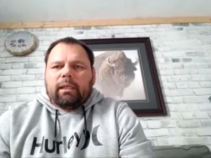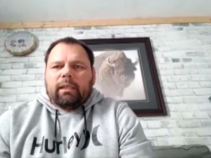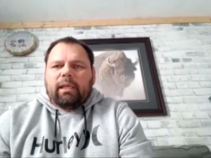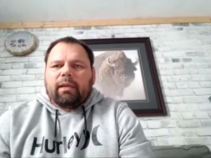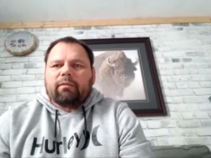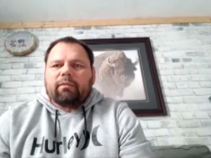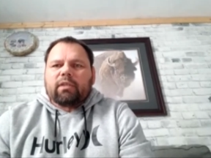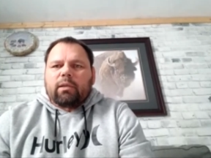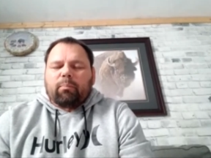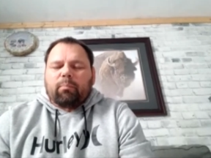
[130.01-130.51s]

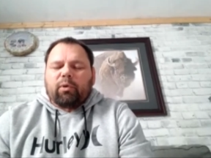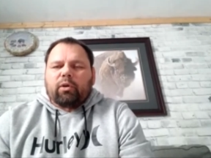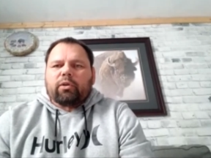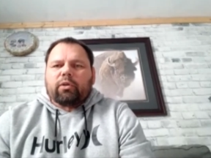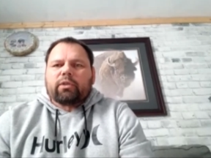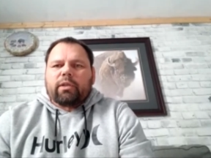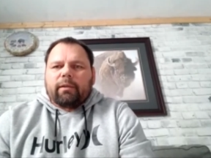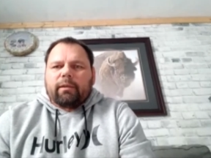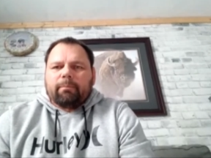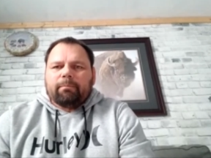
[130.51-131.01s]
gives a
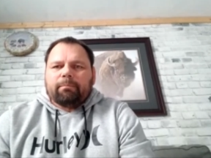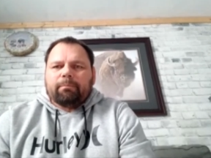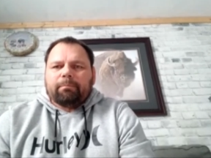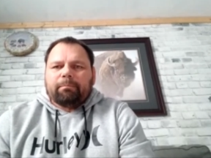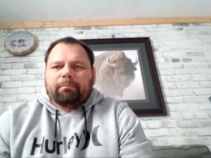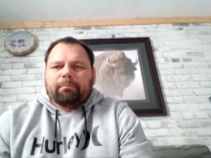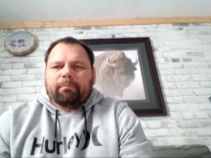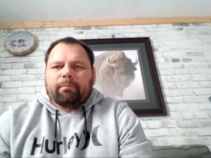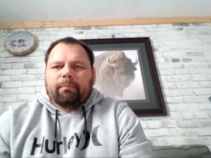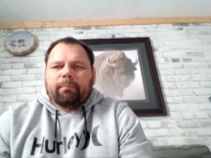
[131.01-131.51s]
person.
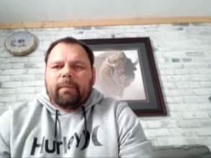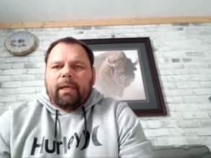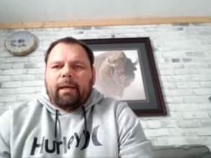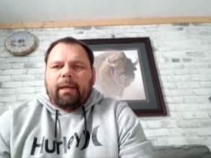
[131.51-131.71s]
Yeah.